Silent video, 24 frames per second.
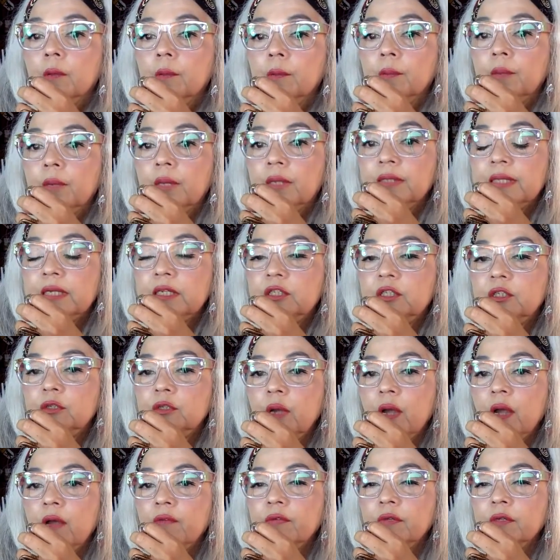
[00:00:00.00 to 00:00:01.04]
plus they do
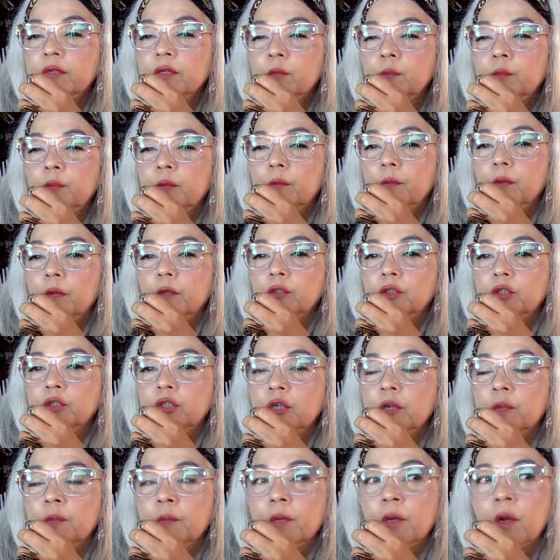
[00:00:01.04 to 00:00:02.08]
have a little promotion
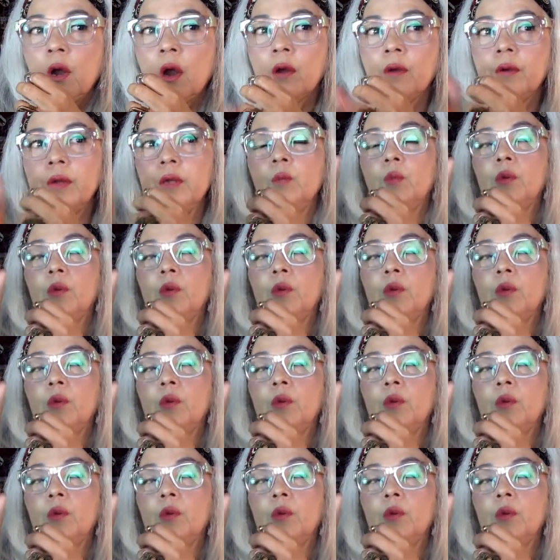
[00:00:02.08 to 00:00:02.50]
on Mercari